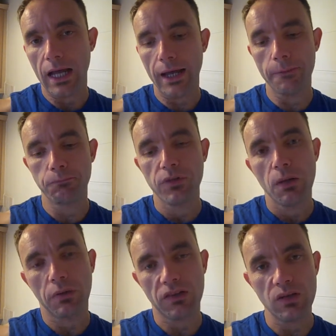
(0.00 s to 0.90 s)
Um,
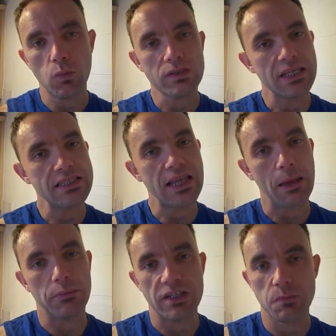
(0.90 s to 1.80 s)
but I think what tends to
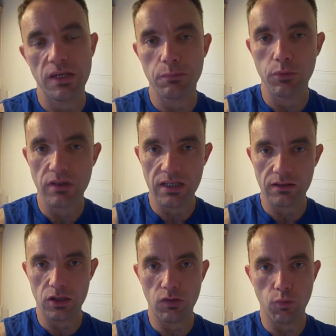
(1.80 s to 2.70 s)
happen is people
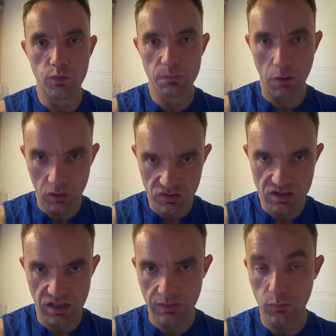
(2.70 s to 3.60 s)
think that you're always
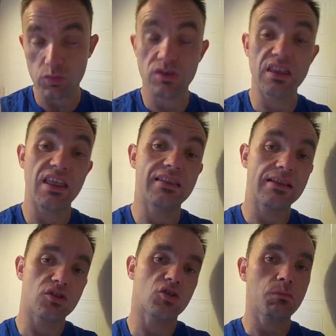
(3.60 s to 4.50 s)
positive or they
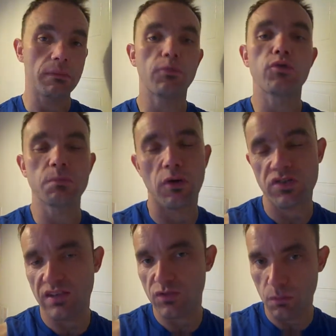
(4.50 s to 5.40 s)
think that some people are always
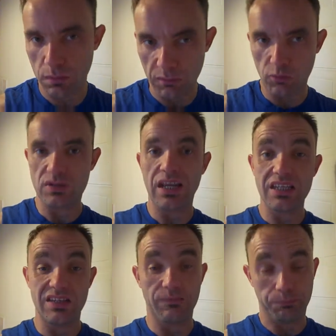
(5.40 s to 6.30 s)
positive and some people are always
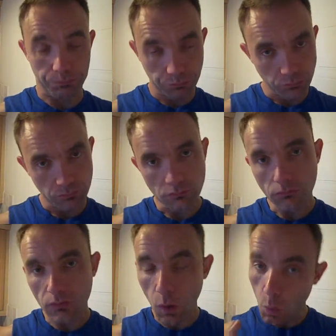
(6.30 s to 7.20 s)
negative
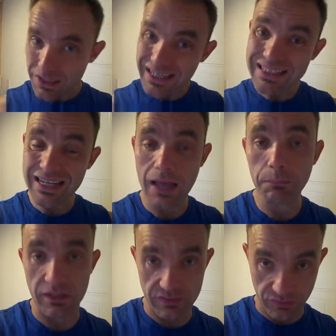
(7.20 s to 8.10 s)
what tends to
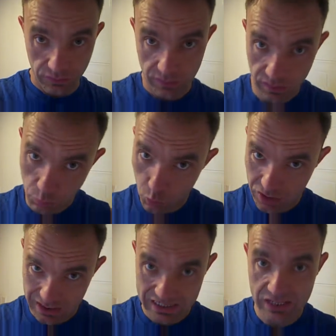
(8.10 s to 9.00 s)
happen is for the more
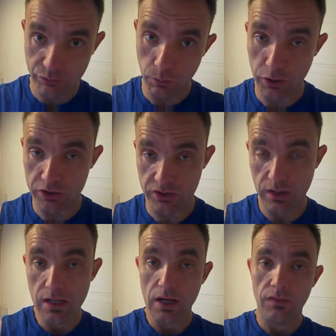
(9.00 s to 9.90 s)
successful person
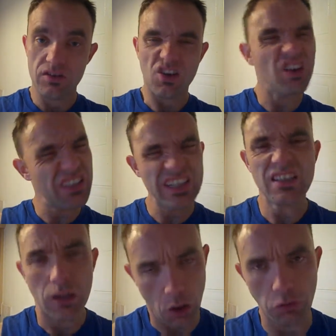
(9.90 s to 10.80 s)
that's got a
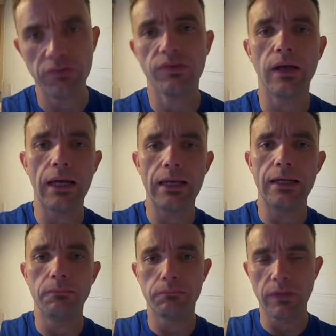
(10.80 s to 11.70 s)
decent life
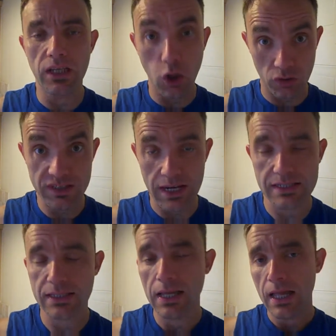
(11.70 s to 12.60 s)
um, in
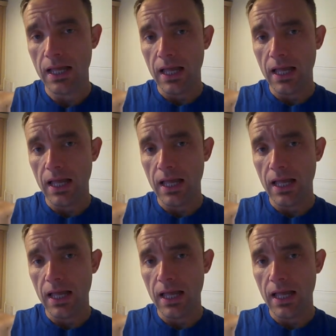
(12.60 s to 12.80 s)
context,